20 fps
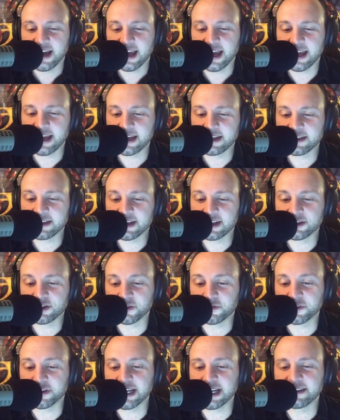And uh,
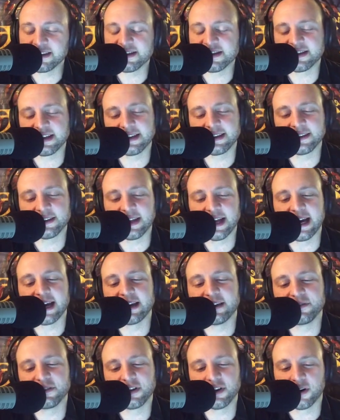don't forget, this is a
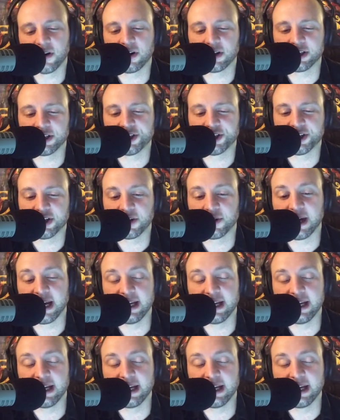live call in show